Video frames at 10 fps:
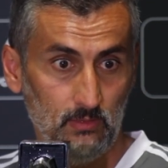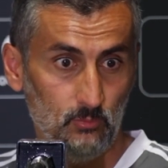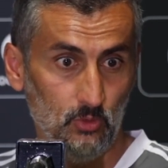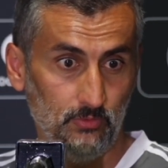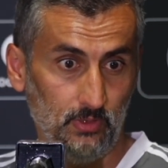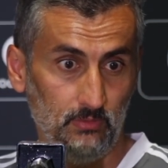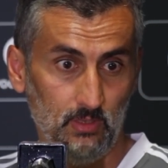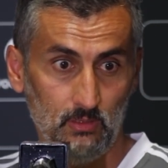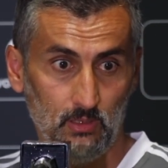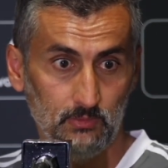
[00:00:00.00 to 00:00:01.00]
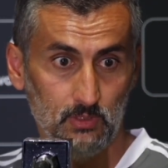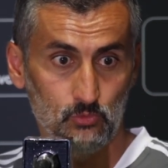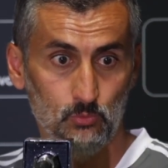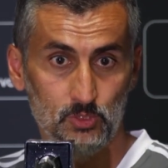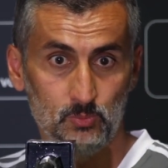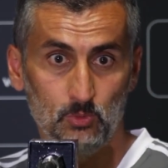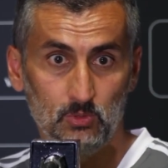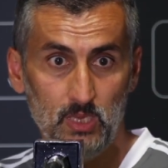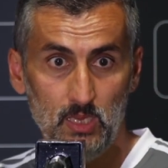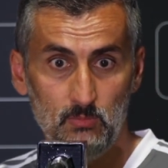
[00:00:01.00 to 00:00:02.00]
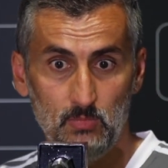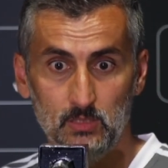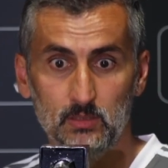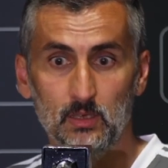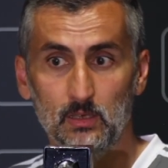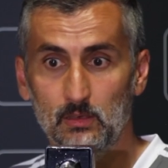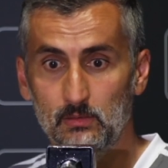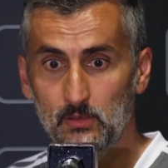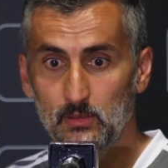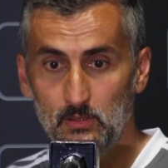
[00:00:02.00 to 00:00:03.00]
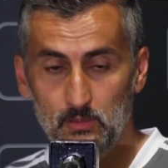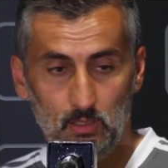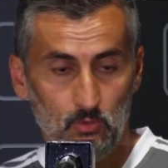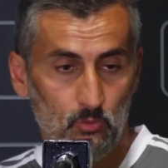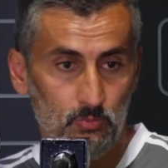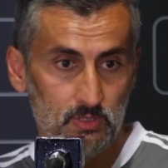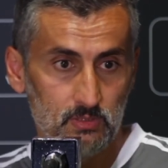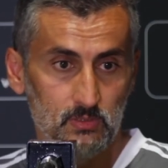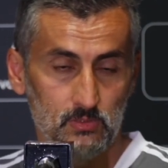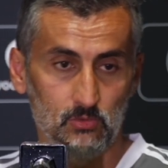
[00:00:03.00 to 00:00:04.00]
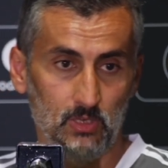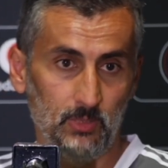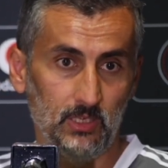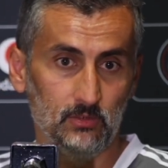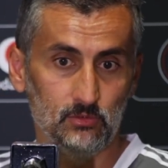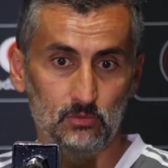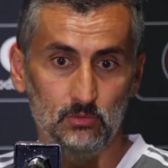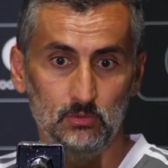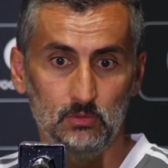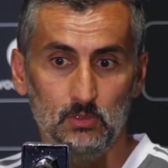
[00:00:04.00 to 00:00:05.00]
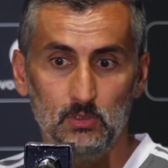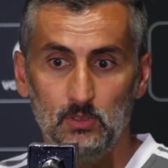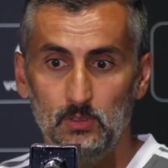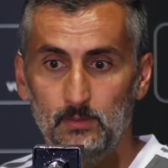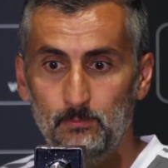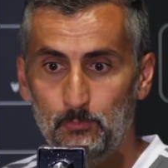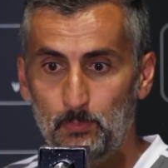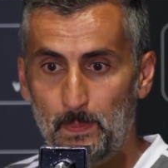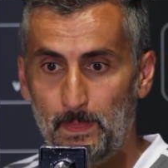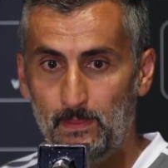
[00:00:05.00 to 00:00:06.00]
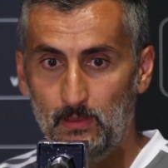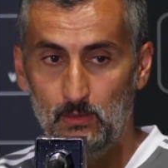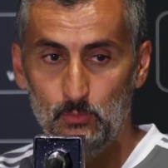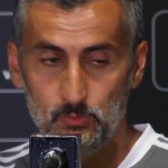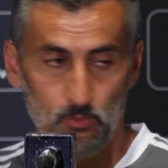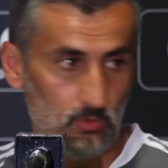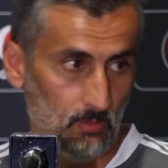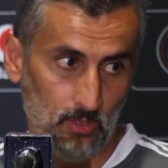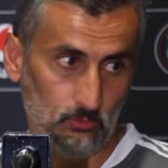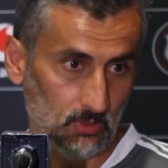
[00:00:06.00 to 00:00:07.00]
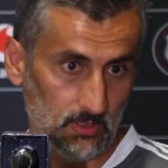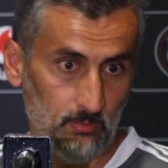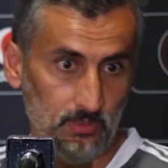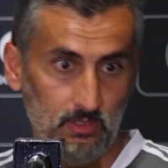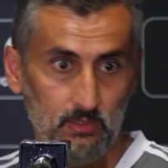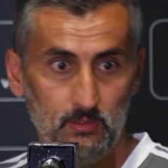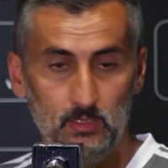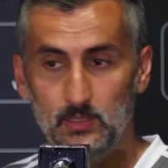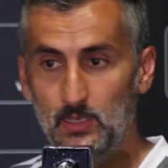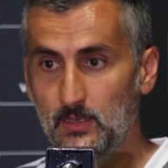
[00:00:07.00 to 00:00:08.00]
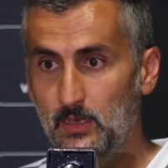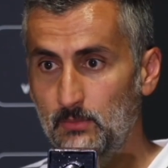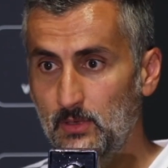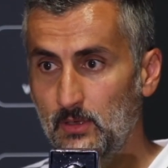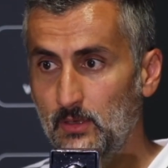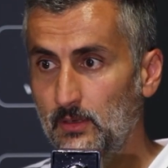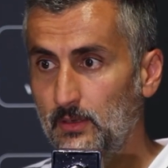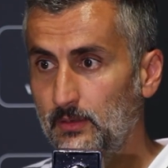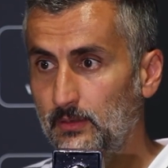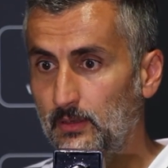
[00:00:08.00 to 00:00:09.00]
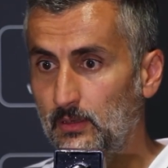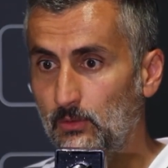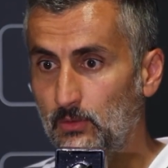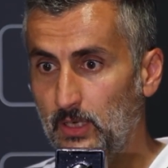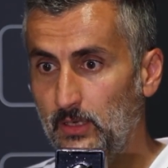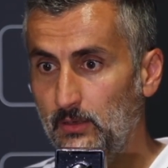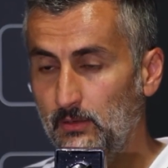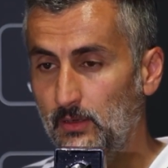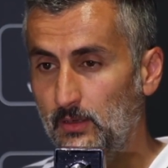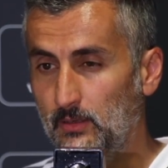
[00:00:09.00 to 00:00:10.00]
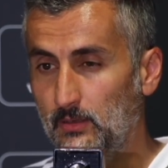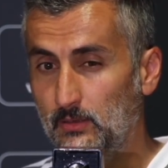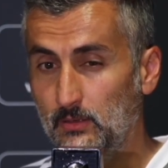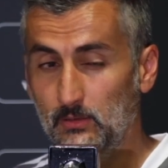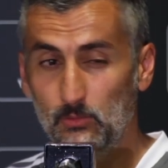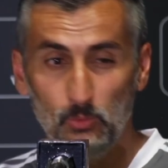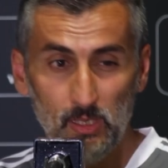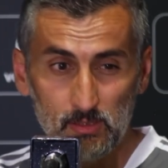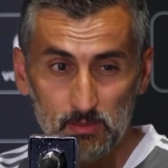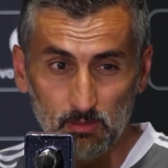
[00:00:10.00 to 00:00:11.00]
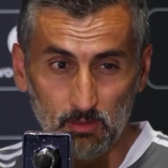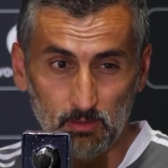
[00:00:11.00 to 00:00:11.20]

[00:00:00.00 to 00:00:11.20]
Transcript: months, I think, after Supersport game, and I hope he's going to make it soon. We spoke about what happened in that game already. Who else?